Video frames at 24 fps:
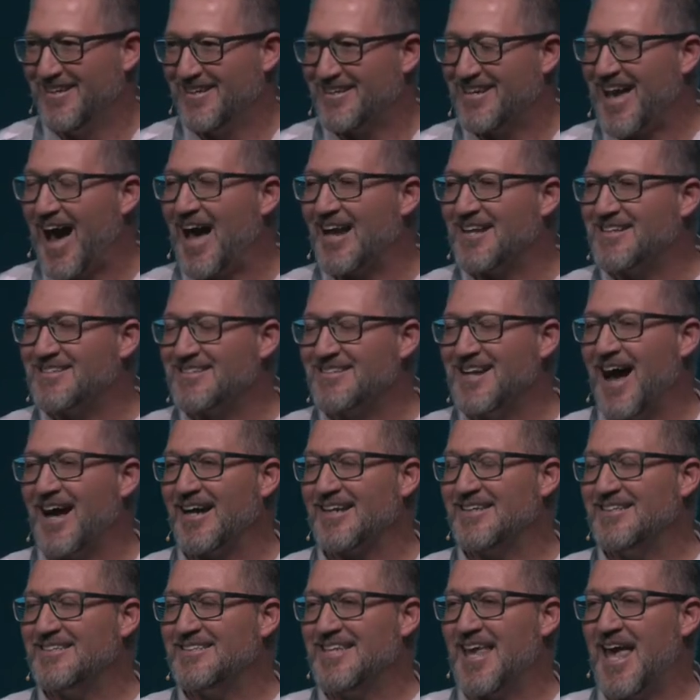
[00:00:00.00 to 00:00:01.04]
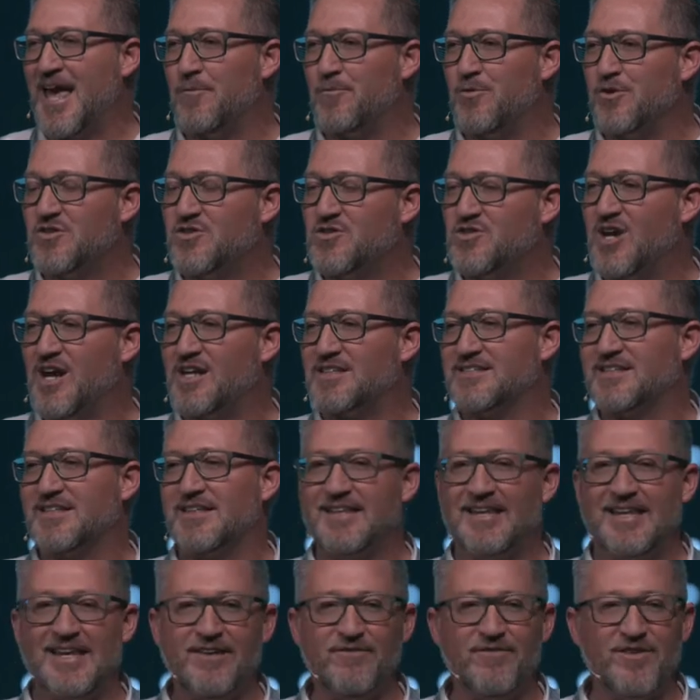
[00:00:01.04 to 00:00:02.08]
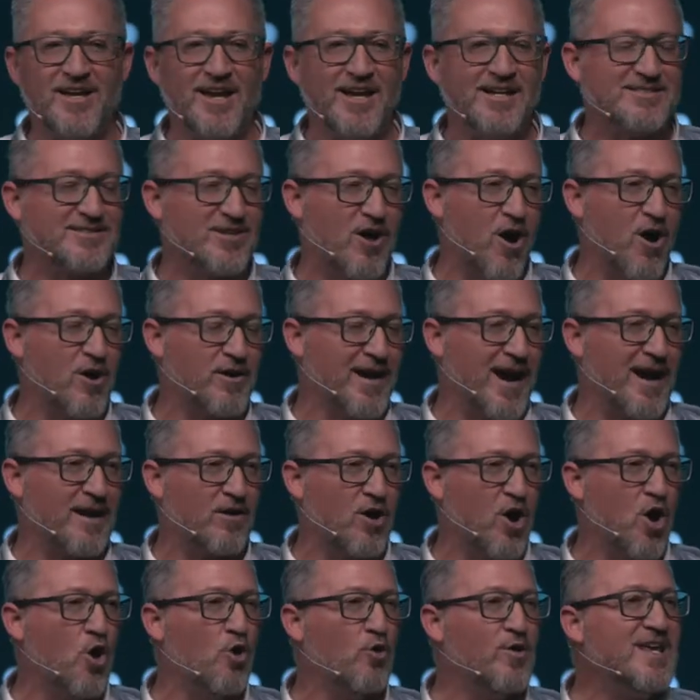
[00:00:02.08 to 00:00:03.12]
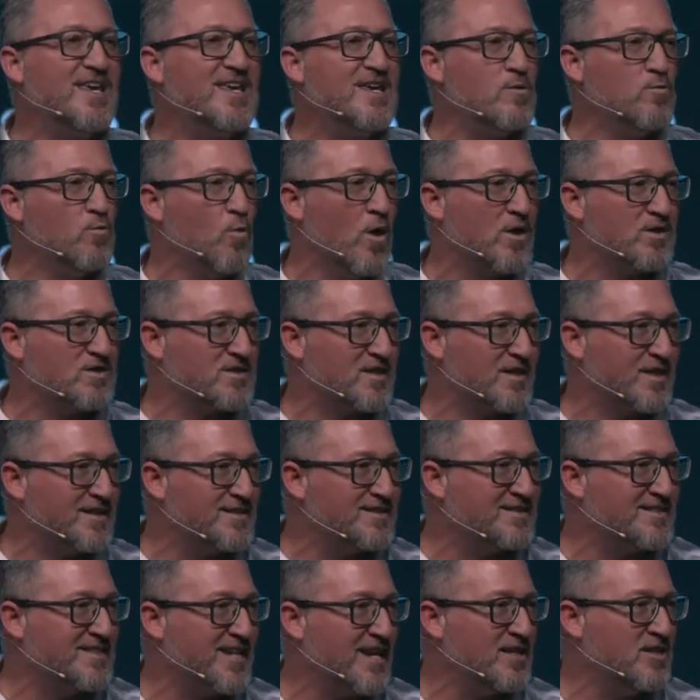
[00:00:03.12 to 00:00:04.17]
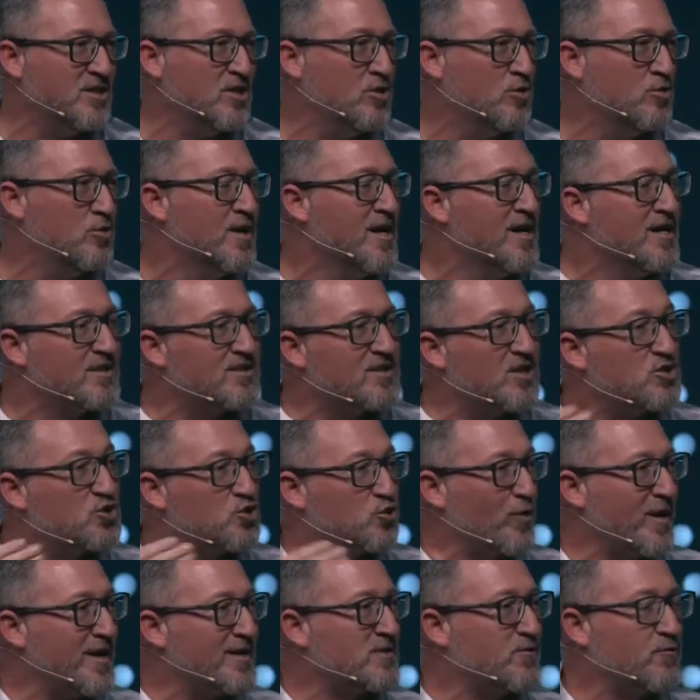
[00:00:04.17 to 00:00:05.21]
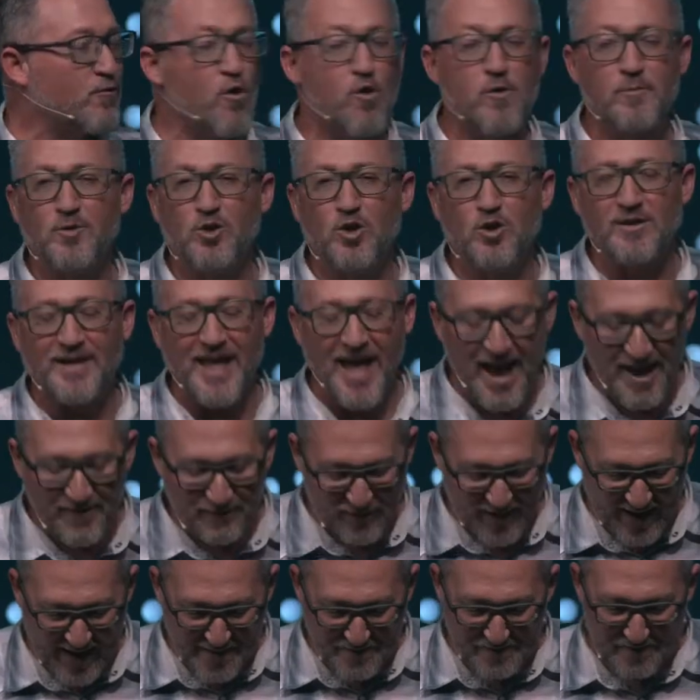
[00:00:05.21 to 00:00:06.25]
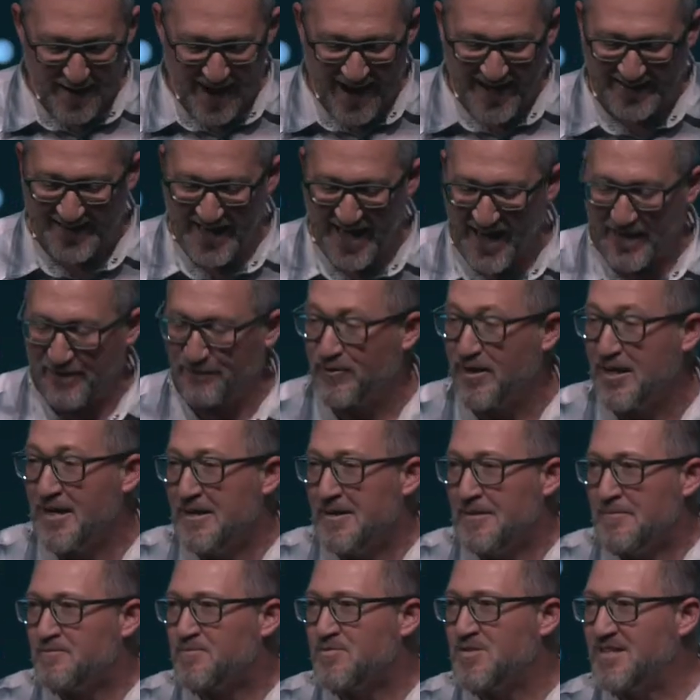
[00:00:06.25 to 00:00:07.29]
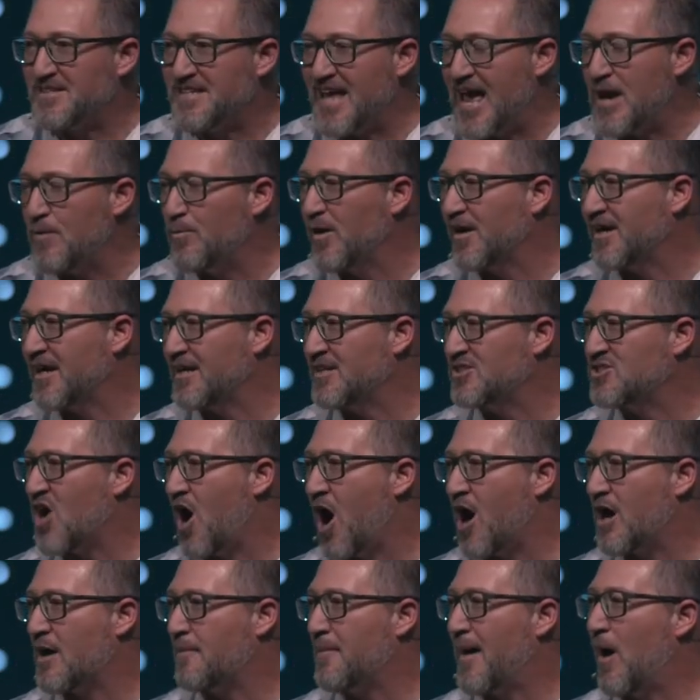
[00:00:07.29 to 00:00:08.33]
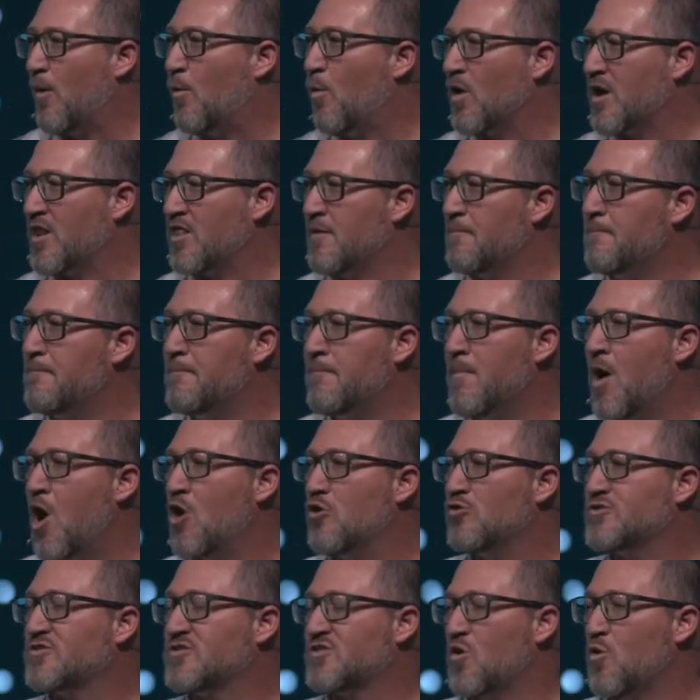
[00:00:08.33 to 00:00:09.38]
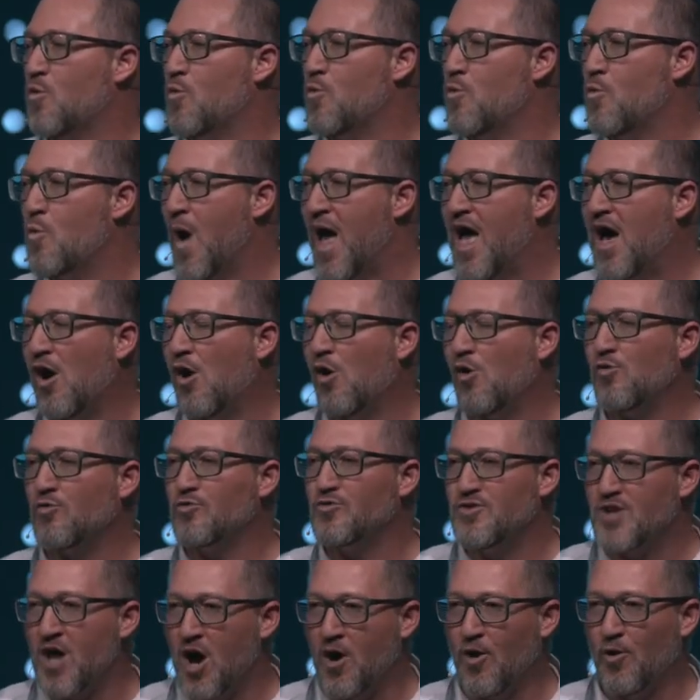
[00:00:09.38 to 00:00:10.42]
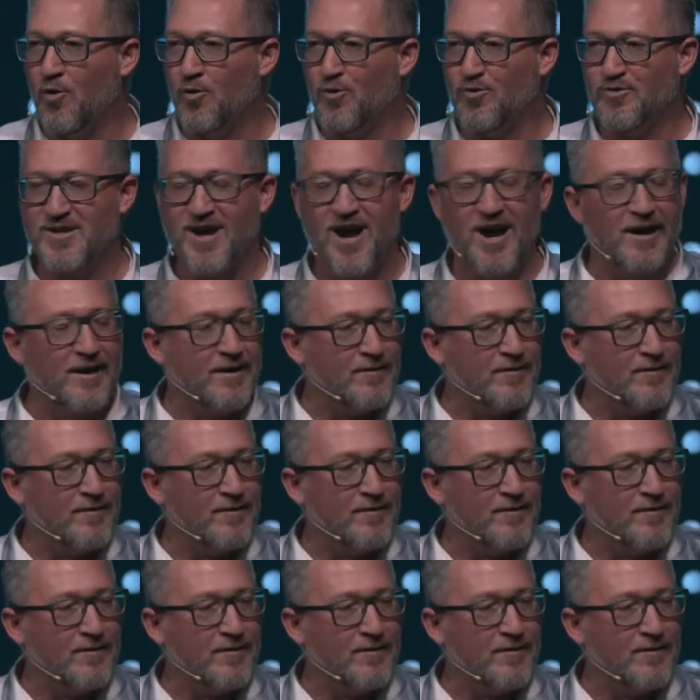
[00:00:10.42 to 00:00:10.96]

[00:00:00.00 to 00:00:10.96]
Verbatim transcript: God is not content with just leaving us on our own. He wants to continue to transform your life and my life. Today, we're going to talk about one of the most well known